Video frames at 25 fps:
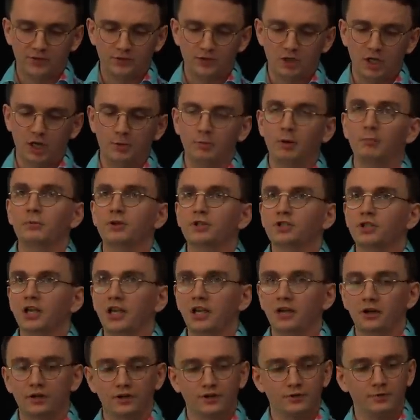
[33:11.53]
German
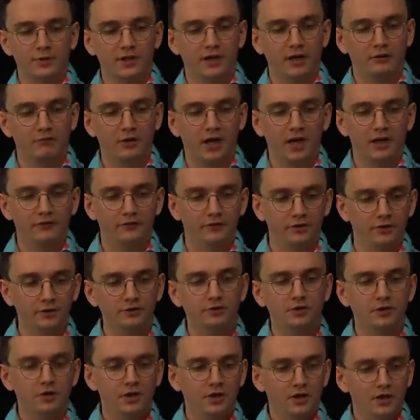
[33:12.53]
machine guns with their rifles,